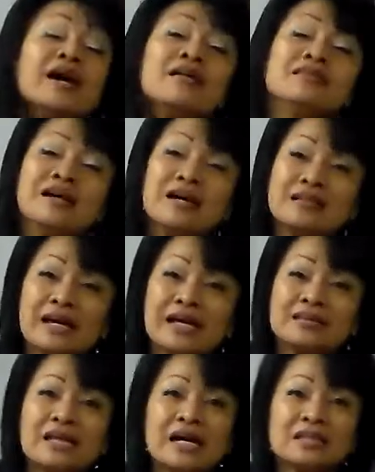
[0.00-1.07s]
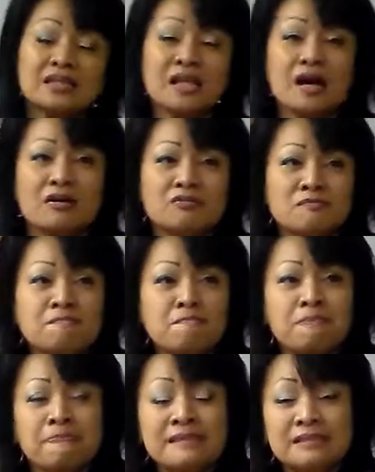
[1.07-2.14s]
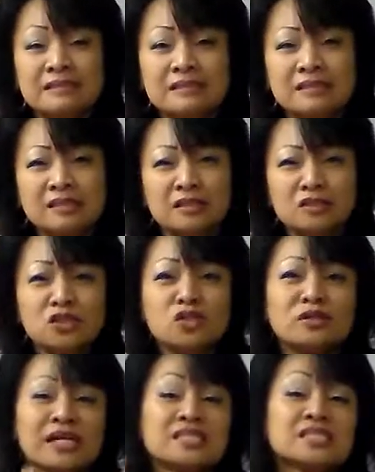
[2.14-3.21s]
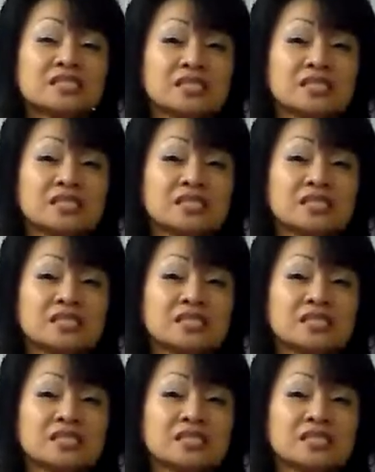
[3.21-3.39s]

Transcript: And that, and that love, you can